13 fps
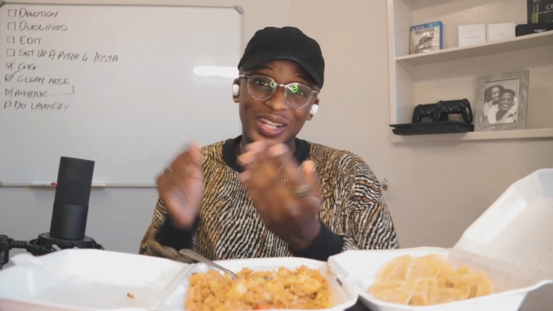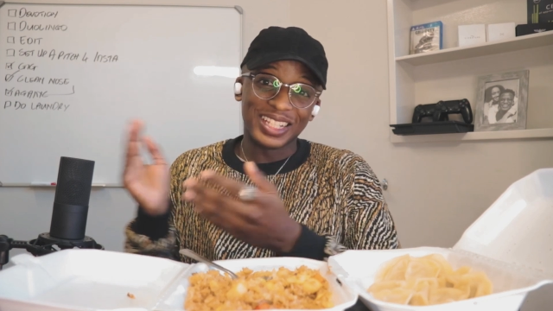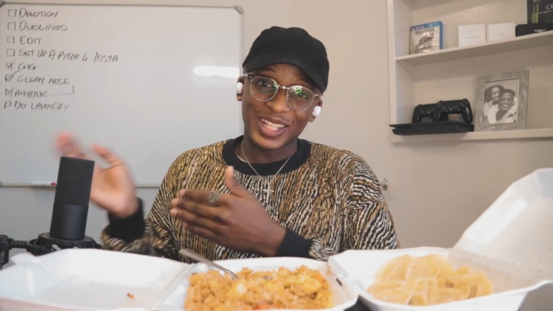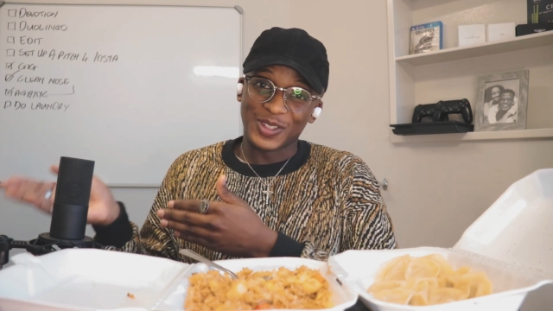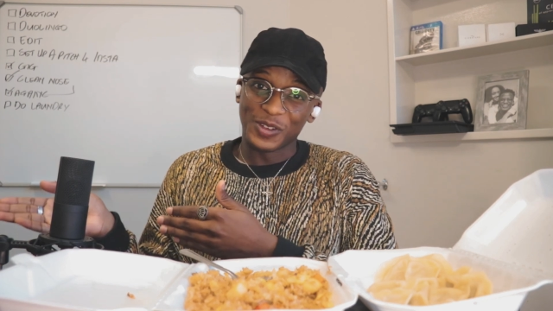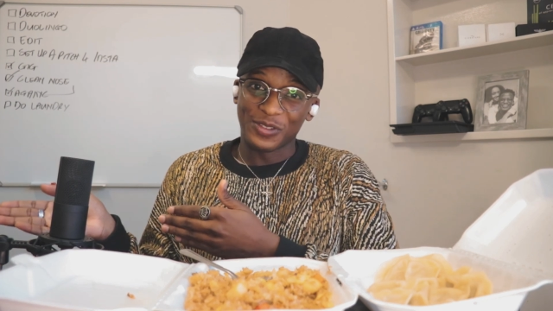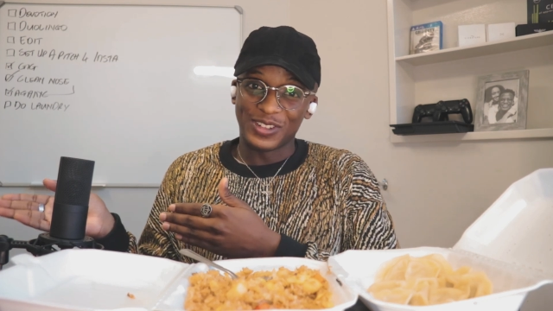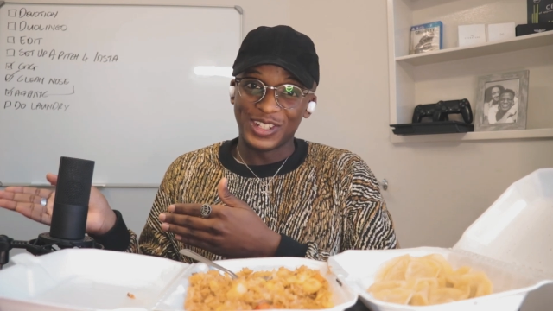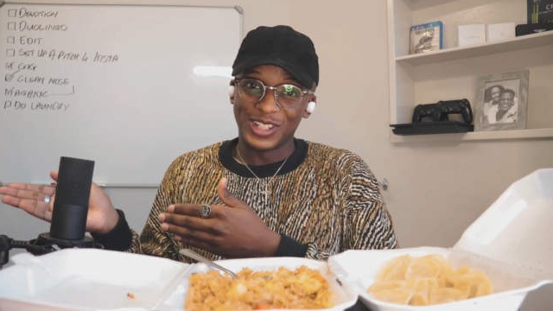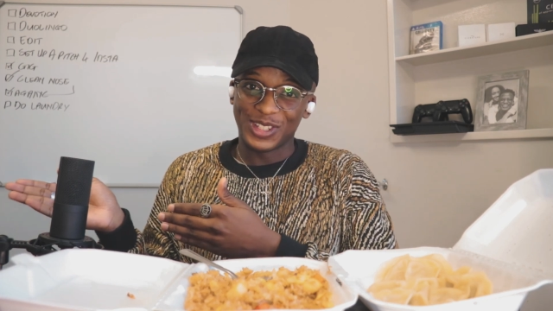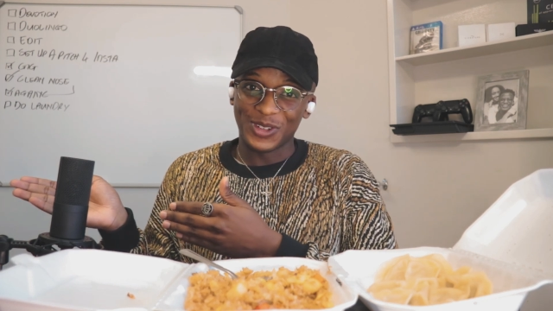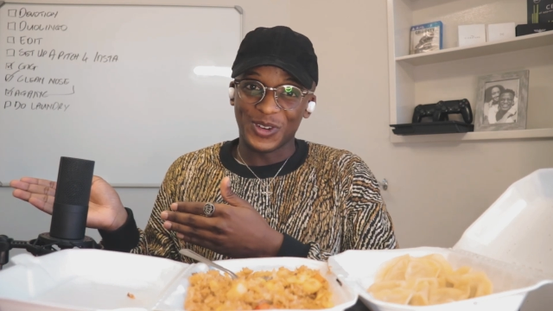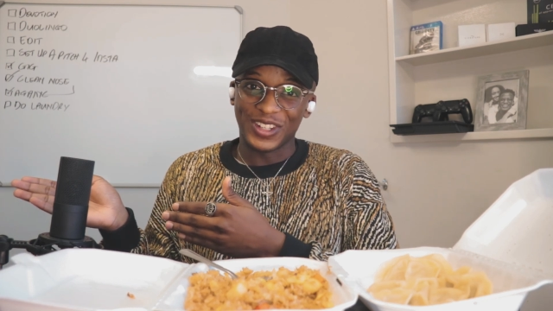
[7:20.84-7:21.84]
brings us
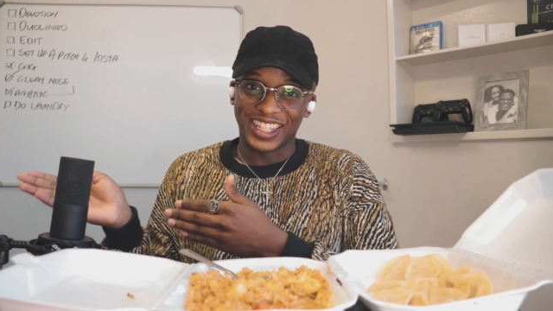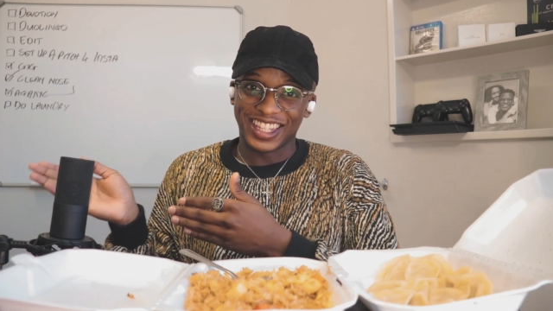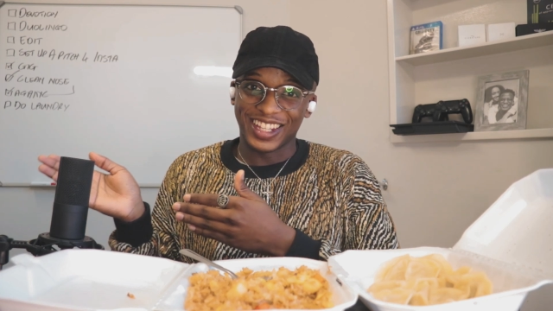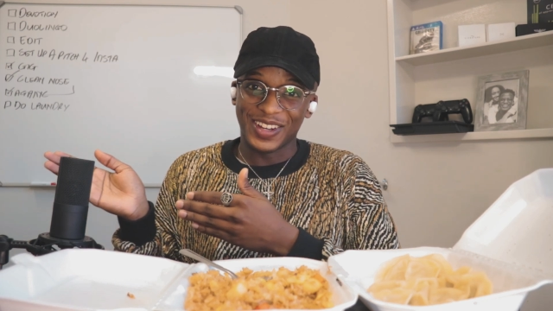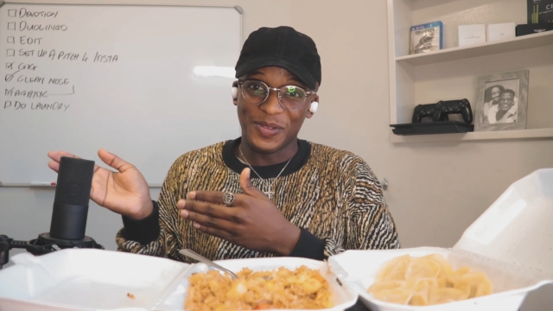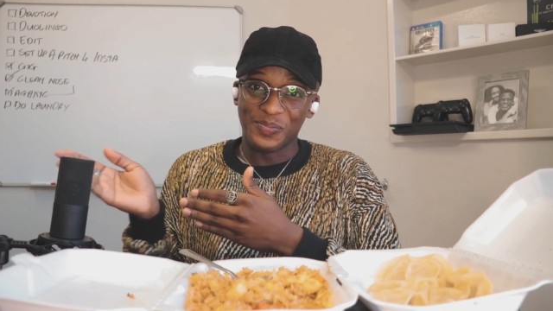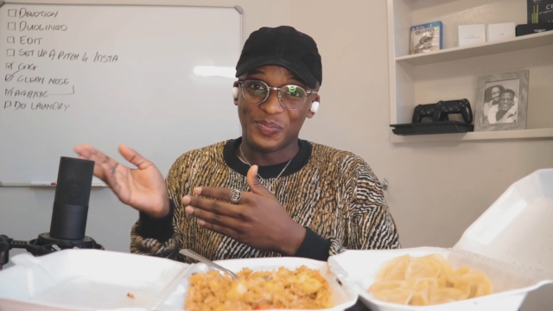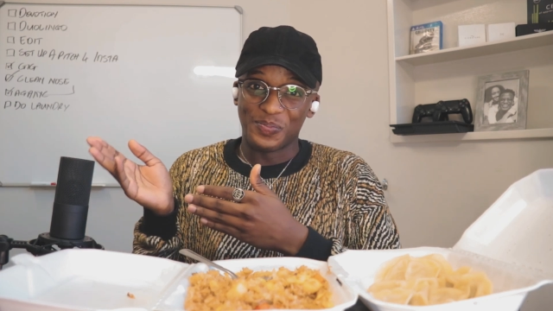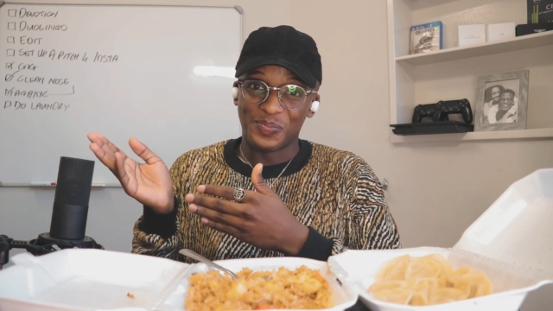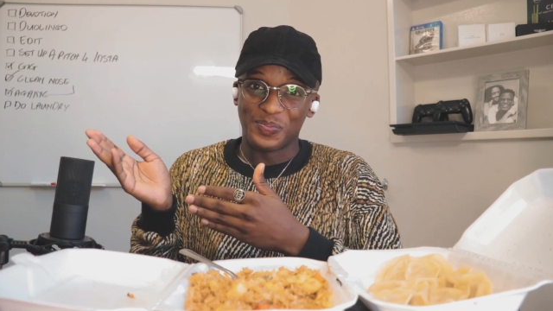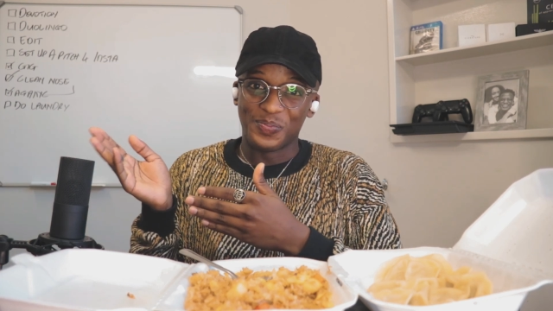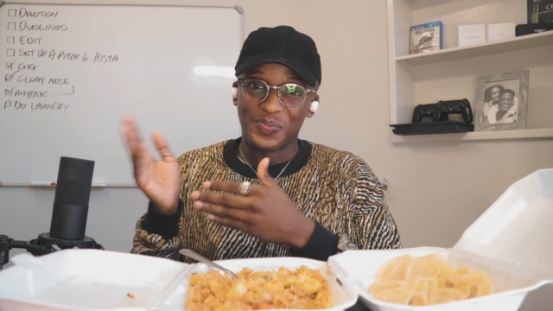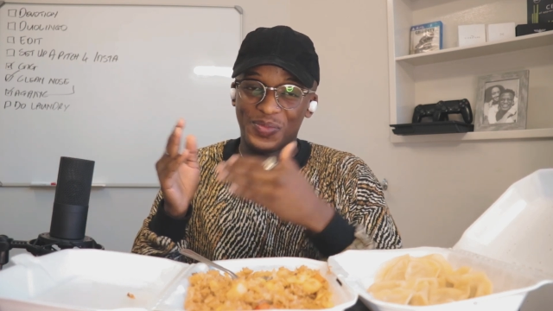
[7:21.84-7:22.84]
swiftly towards the
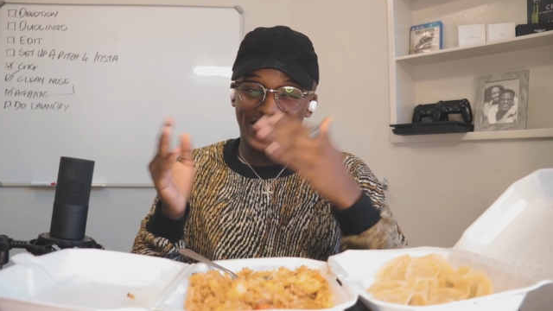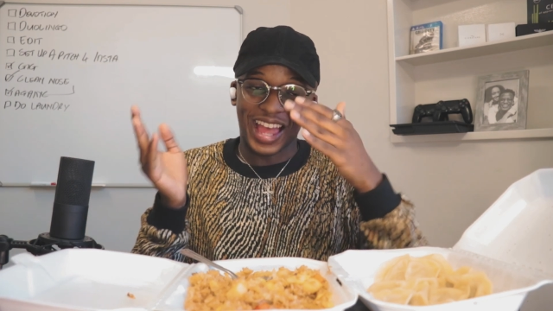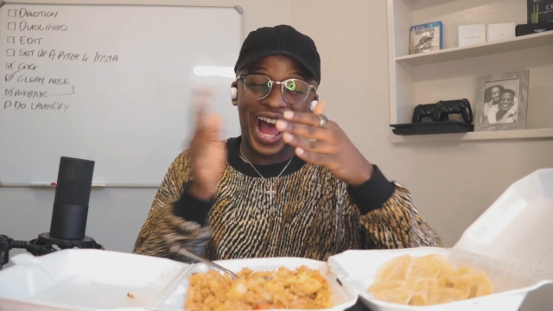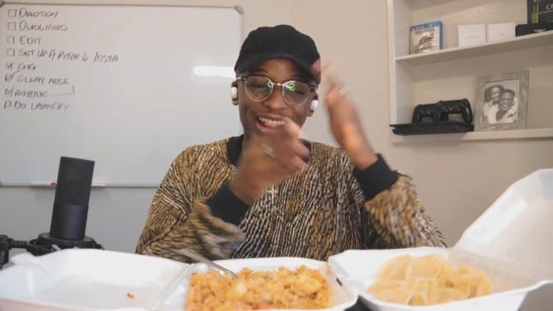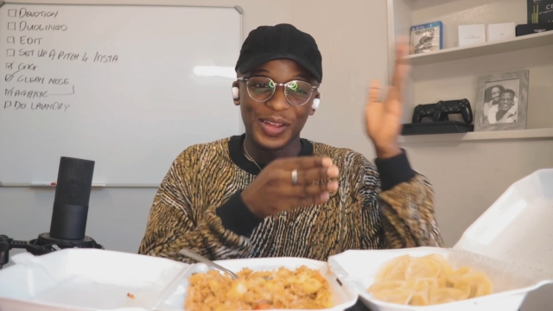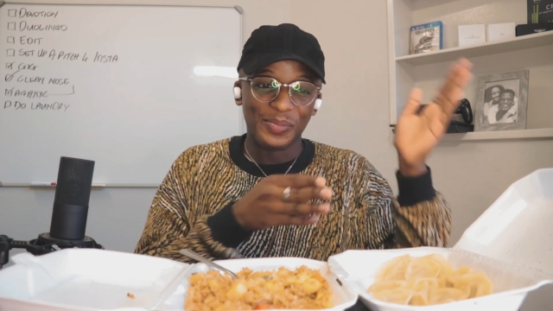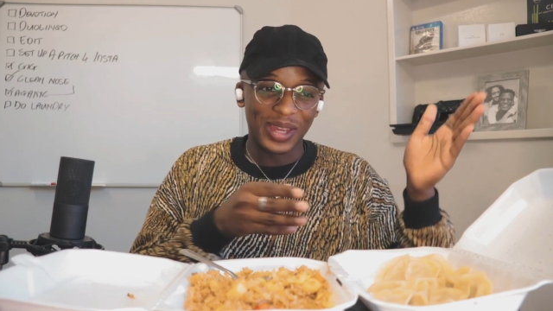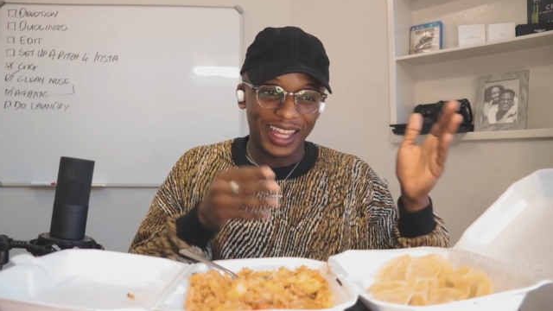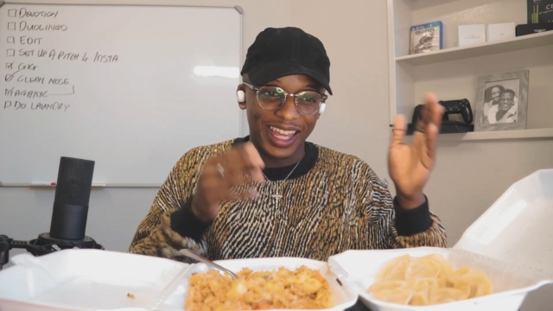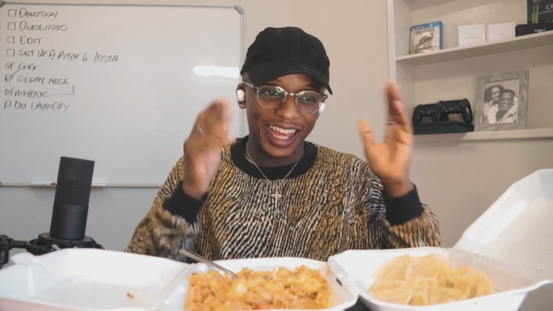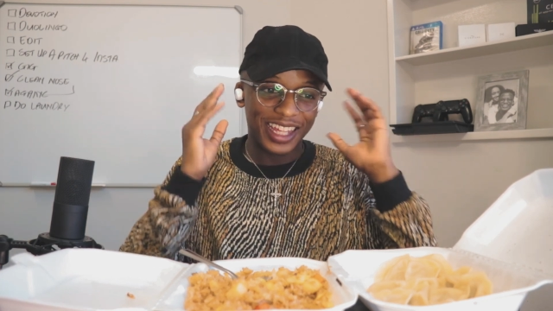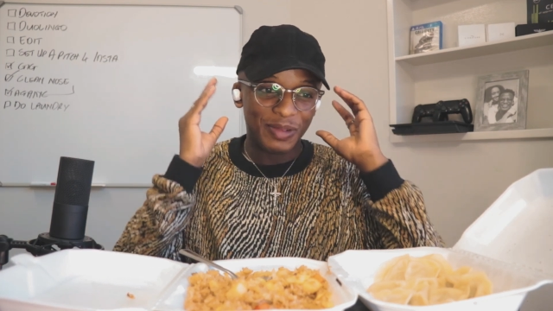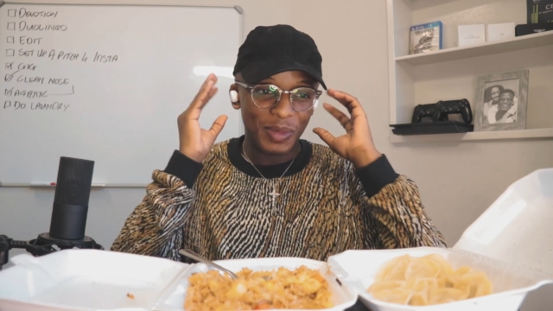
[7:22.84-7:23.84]
other big
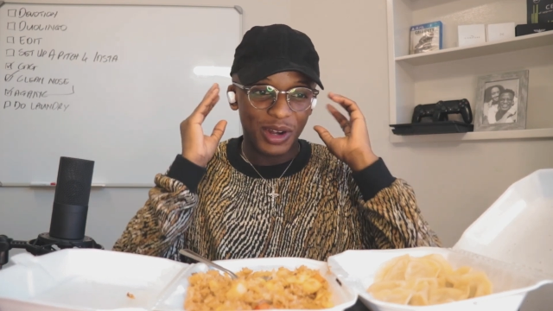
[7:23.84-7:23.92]
head,